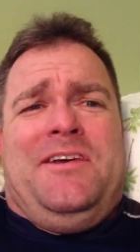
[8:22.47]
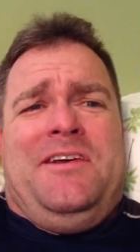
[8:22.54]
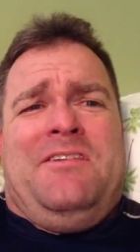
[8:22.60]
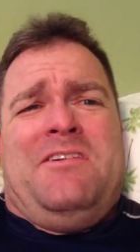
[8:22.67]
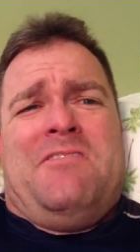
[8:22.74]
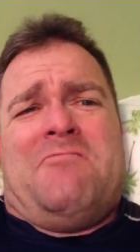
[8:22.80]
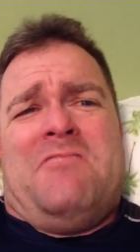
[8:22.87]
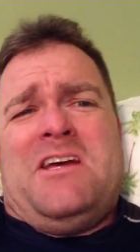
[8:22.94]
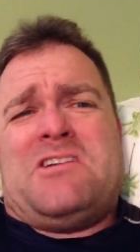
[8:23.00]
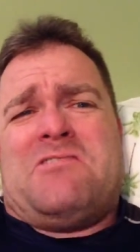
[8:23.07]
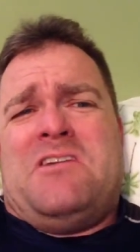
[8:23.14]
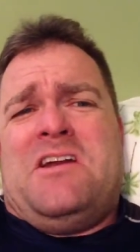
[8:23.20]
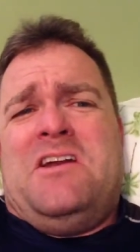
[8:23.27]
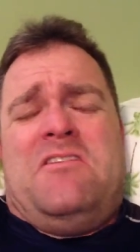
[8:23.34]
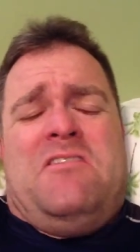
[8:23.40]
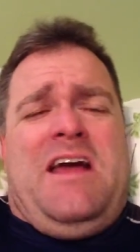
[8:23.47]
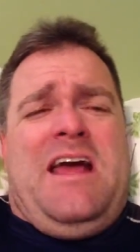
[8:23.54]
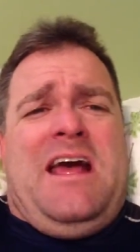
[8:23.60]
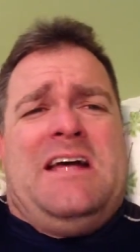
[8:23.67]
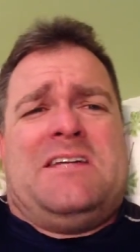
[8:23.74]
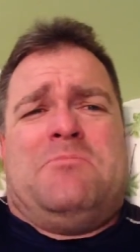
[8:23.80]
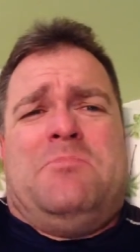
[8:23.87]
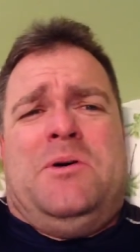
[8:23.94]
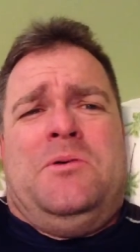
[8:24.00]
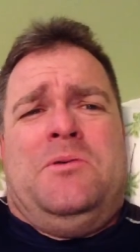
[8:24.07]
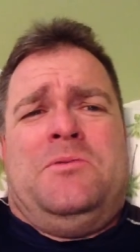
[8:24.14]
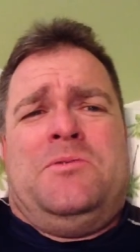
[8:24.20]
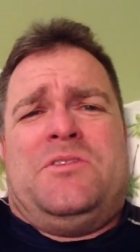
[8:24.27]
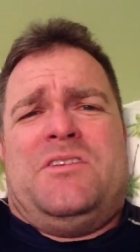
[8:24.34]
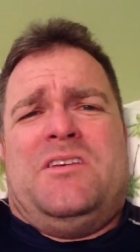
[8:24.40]
You rest right in your ass
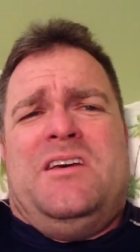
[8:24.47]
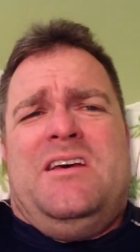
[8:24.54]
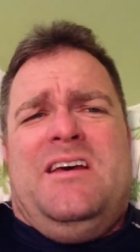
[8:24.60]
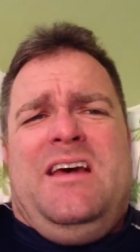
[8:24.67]
bones,